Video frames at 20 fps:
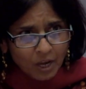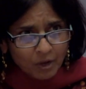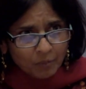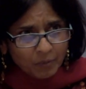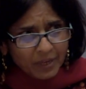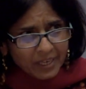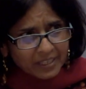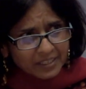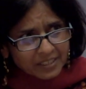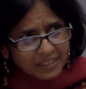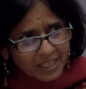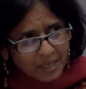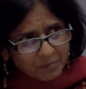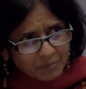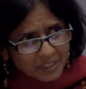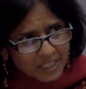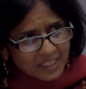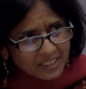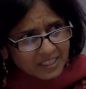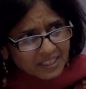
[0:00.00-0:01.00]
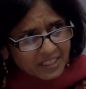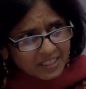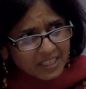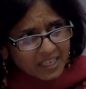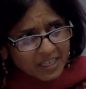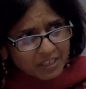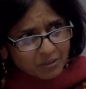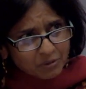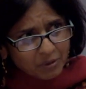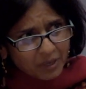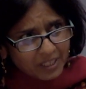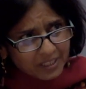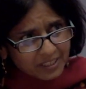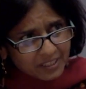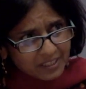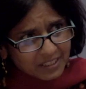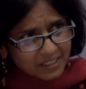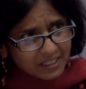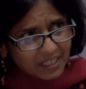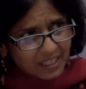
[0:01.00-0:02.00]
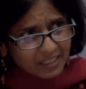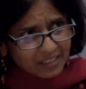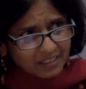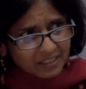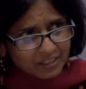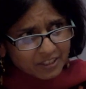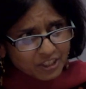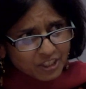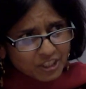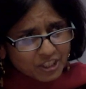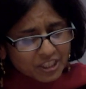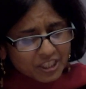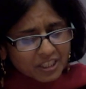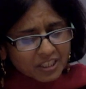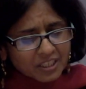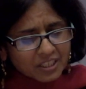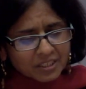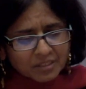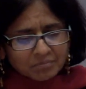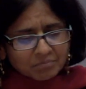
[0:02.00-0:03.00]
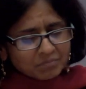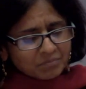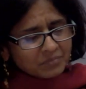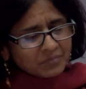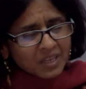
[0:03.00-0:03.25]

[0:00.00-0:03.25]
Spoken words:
We, in some senses, need to understand the sheer